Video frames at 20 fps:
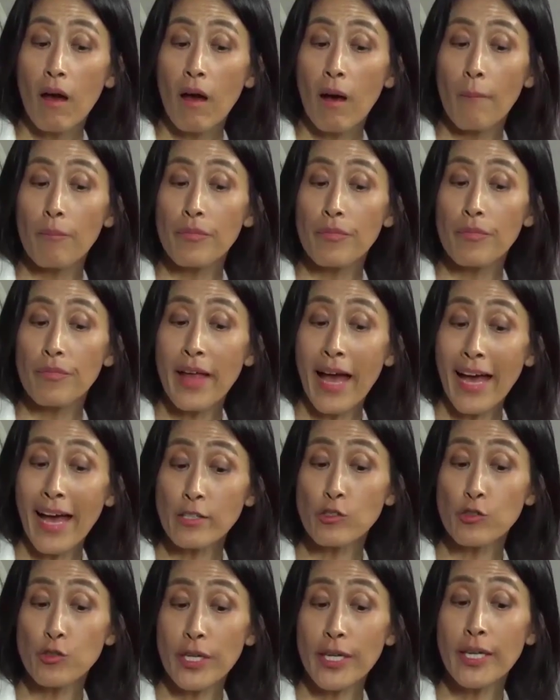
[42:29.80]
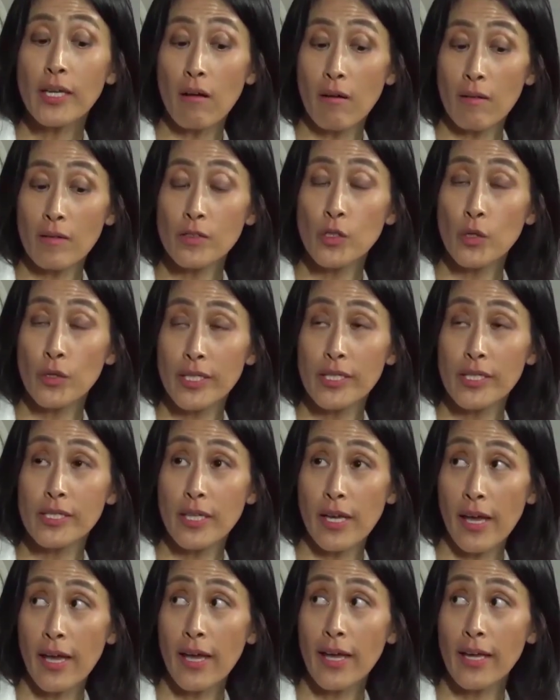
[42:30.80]
Um, that treaty also
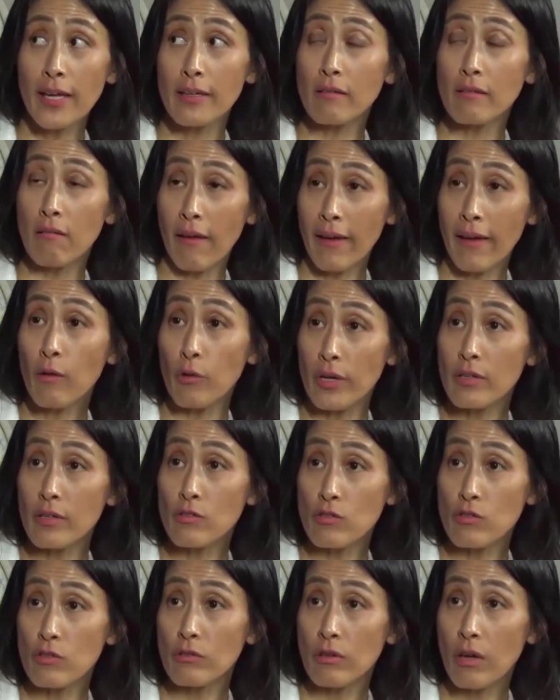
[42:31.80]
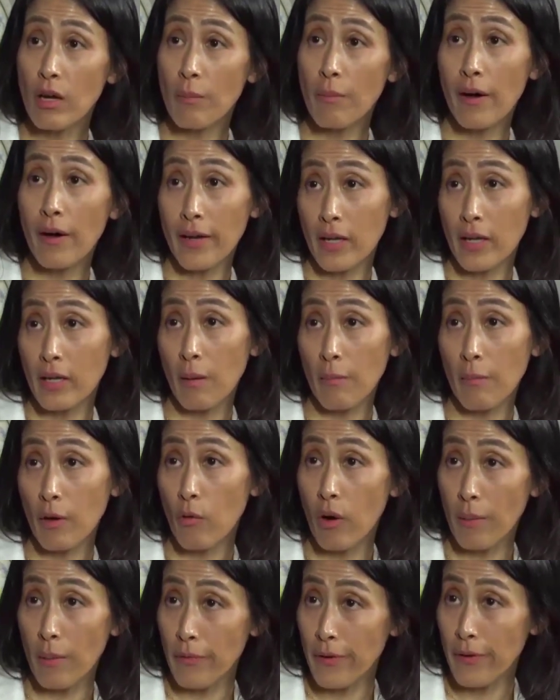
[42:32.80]
contained language about
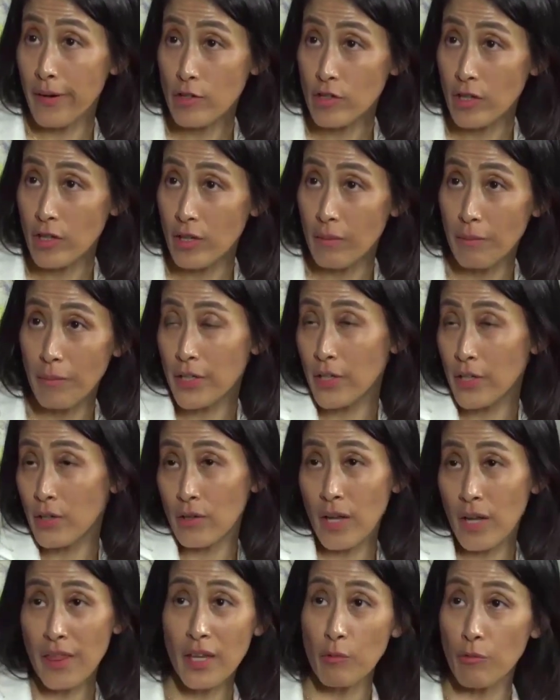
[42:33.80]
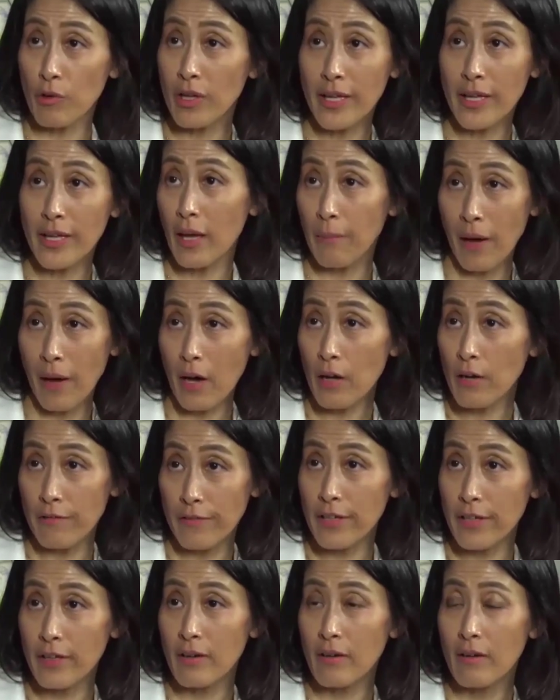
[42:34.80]
economic cooperation, but you know nothing really came
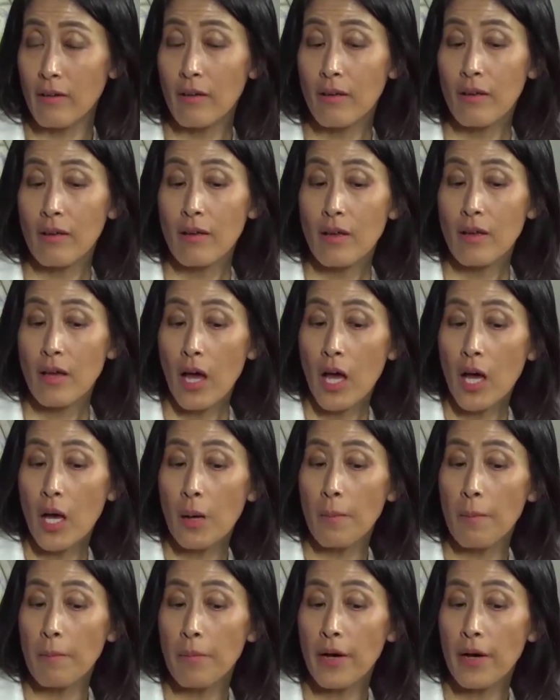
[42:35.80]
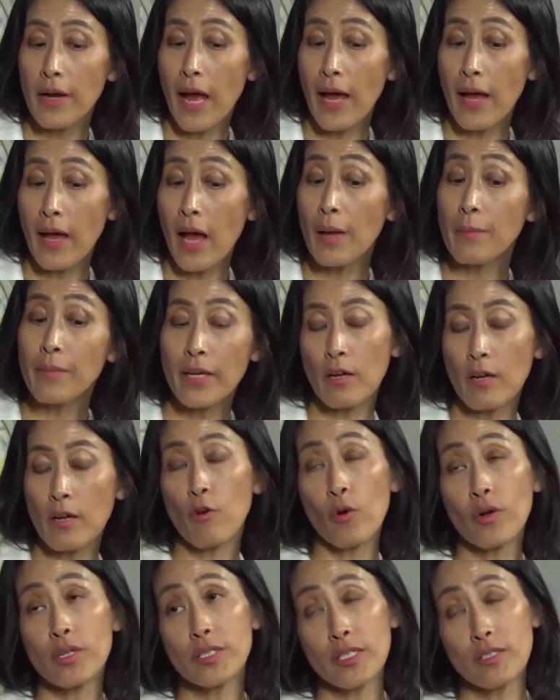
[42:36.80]
out of it. Um, but I, I, mean,
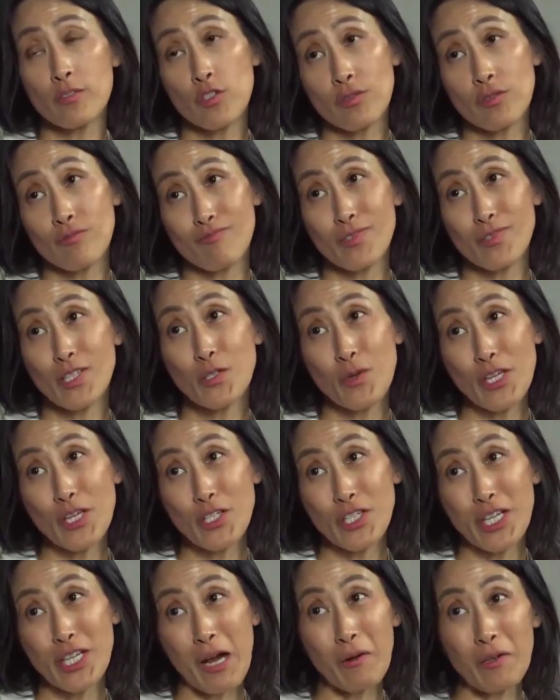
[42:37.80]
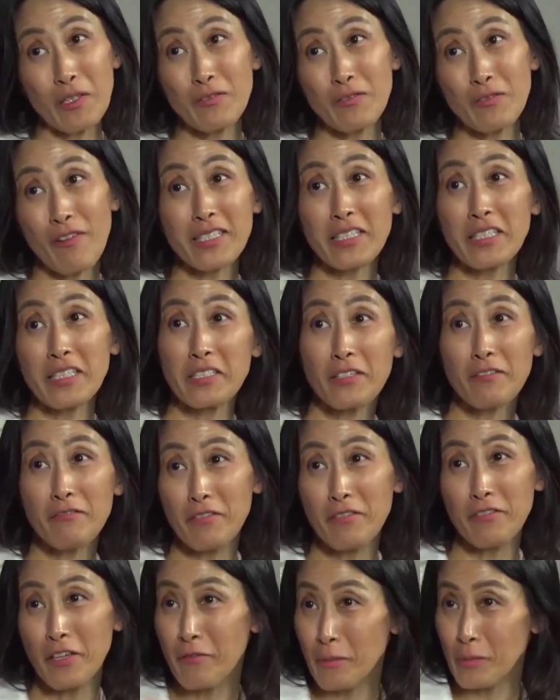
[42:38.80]
of course, the situation now is vastly
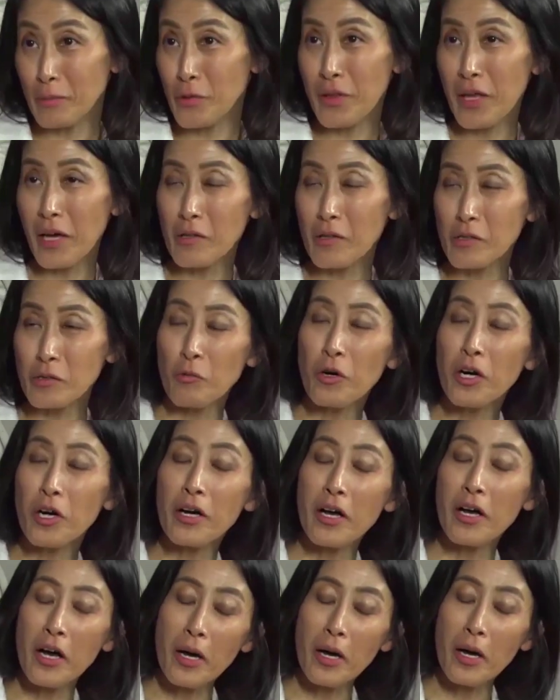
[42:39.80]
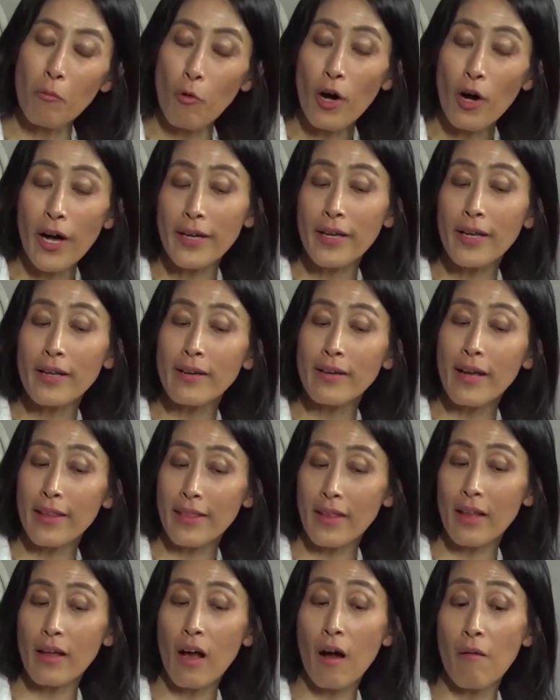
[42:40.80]
different from 2001, um, and
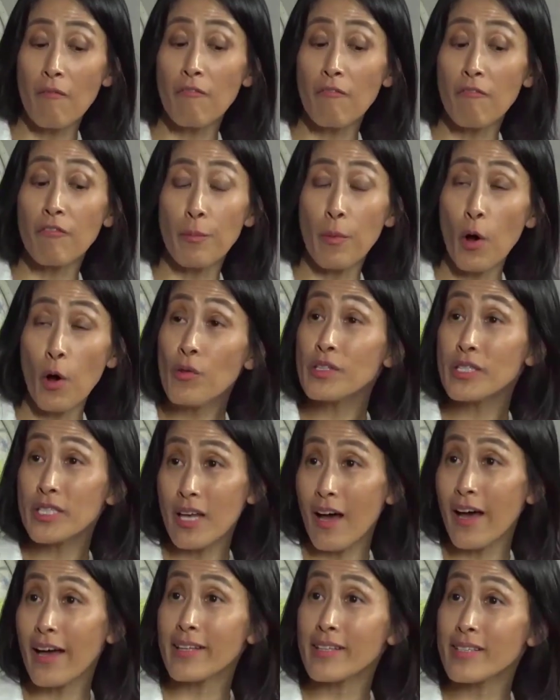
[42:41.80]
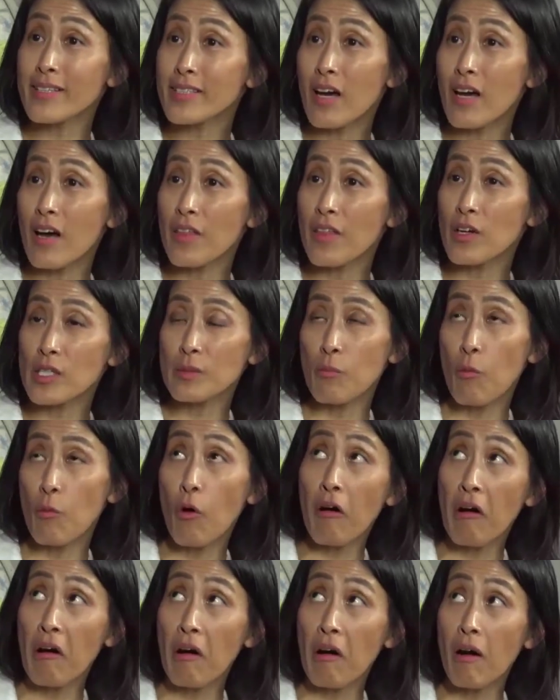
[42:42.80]
I think uh, for both sides, uh, there's
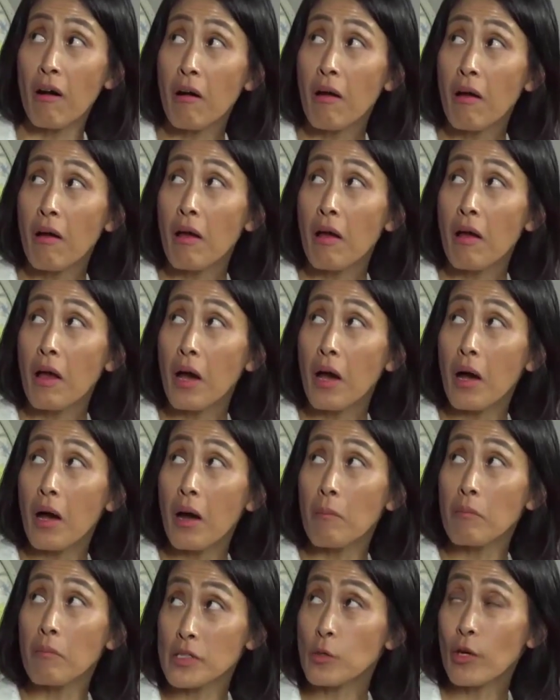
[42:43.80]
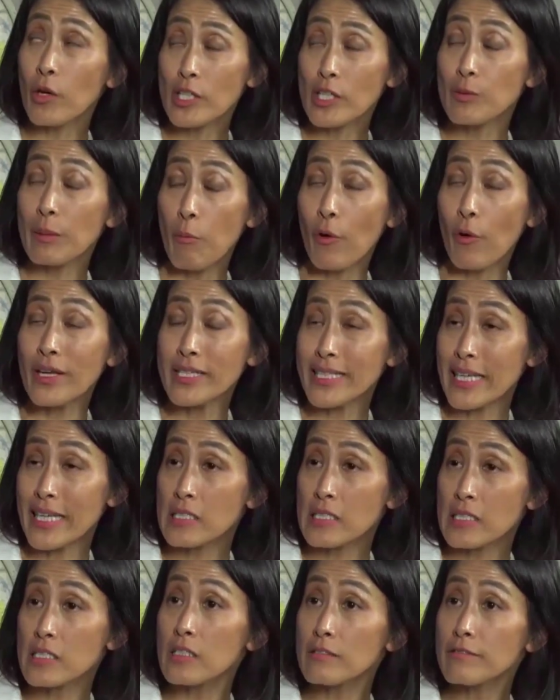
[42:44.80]
more, um, there's going to be more
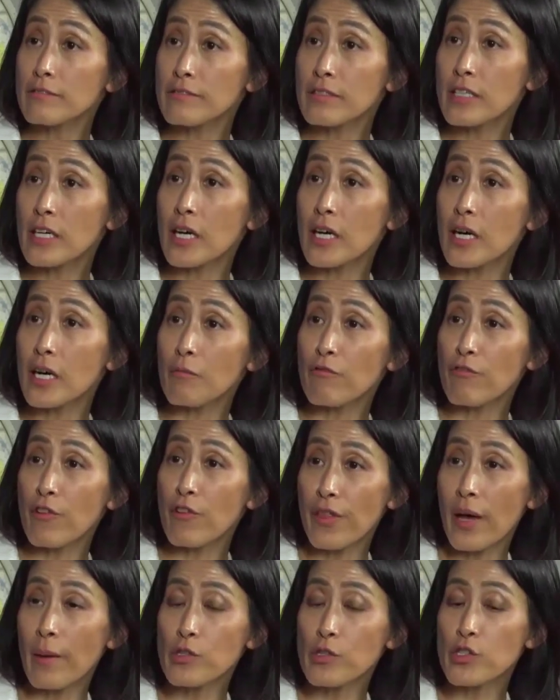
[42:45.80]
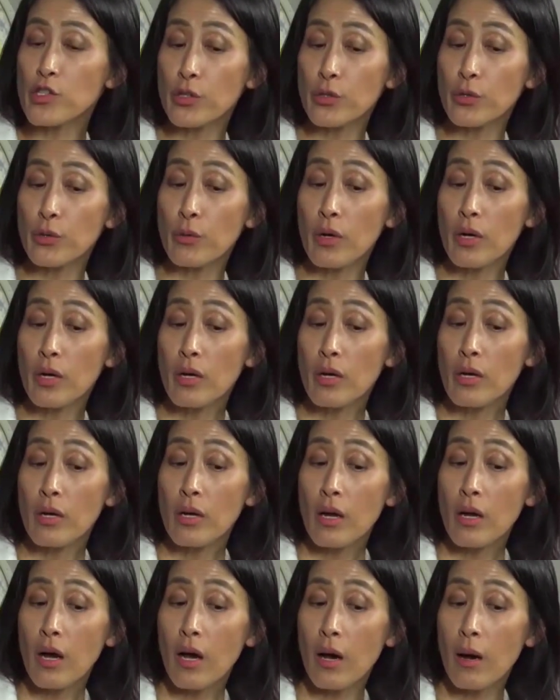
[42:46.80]
incentive um, for them to
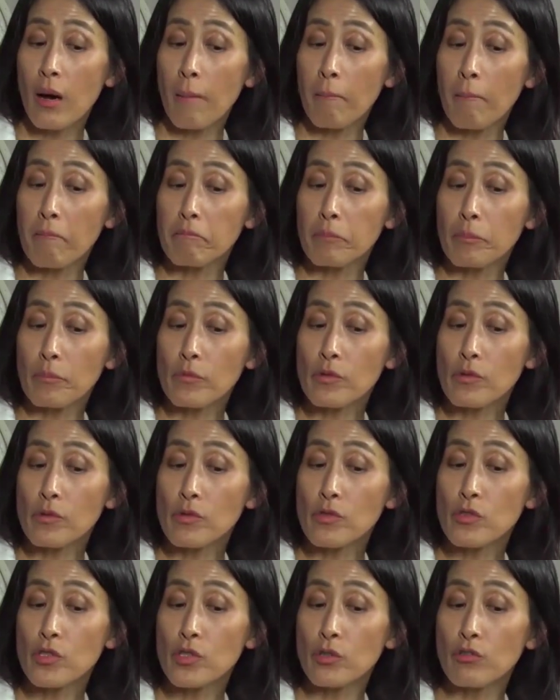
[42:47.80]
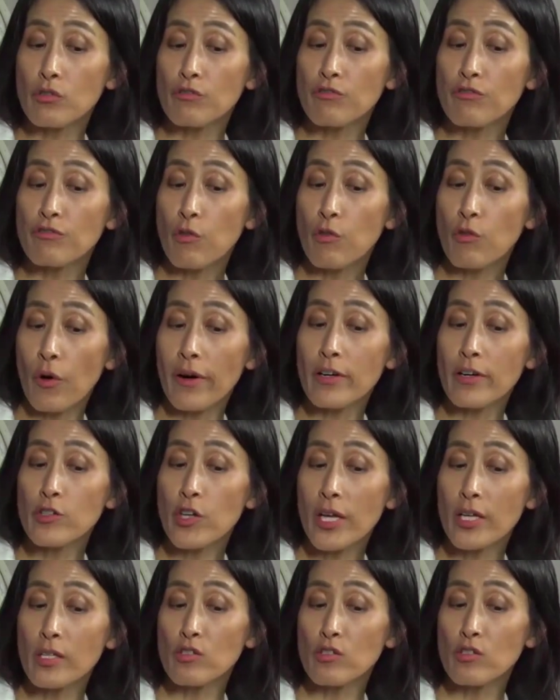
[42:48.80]
um, to
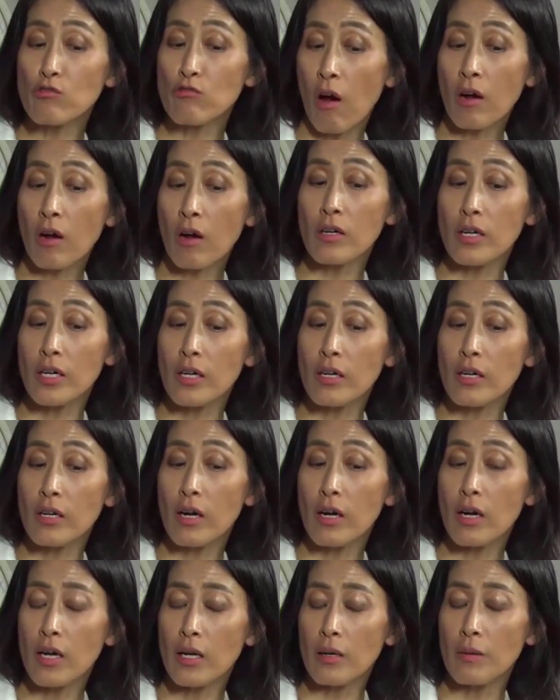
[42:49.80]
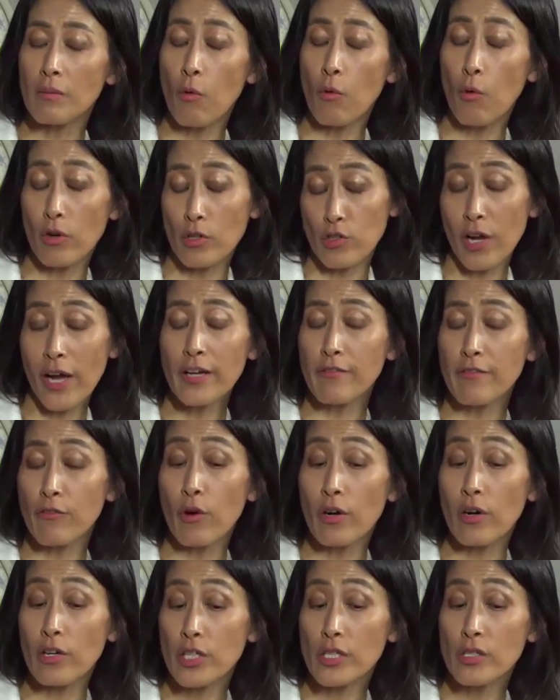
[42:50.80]
forge a stronger or try to
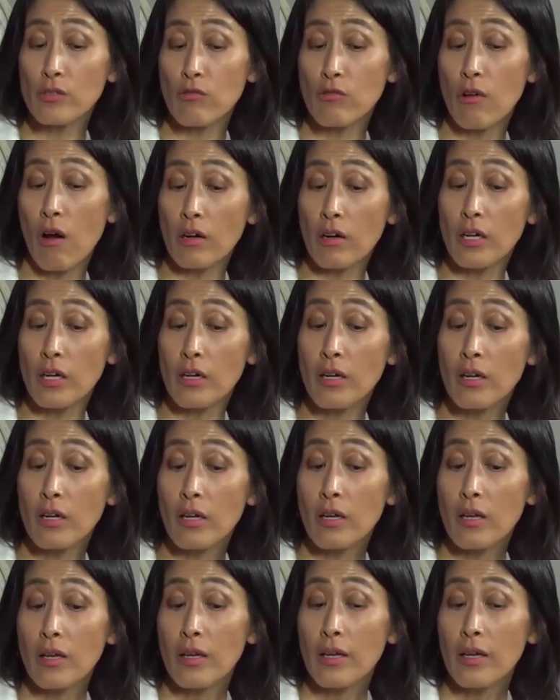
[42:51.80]
forge a stronger